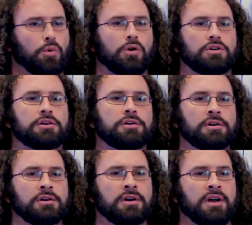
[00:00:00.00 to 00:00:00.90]
reward,
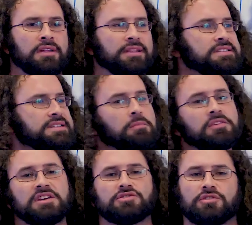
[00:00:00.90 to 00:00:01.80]
that
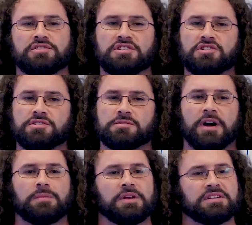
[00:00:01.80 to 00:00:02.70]
some of these transitions
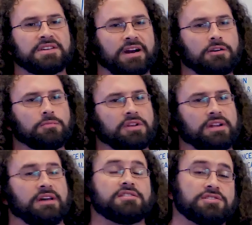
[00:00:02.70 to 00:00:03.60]
might be
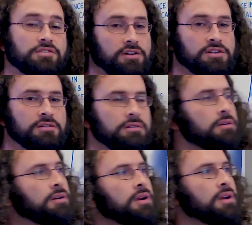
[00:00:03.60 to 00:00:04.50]
desirable and others not.
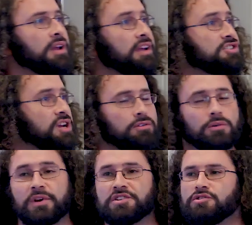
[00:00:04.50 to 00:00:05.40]
In
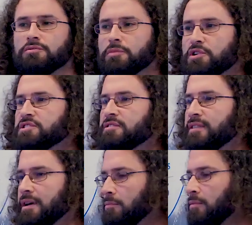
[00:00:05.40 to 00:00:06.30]
general, we assume most
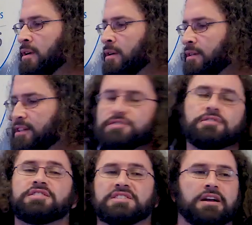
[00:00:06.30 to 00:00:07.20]
of them, there's
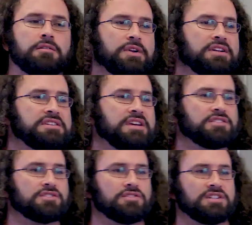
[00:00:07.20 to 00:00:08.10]
no
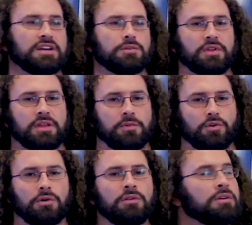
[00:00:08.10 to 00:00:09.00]
desirability associated with them
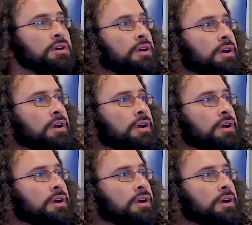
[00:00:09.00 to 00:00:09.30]
at all.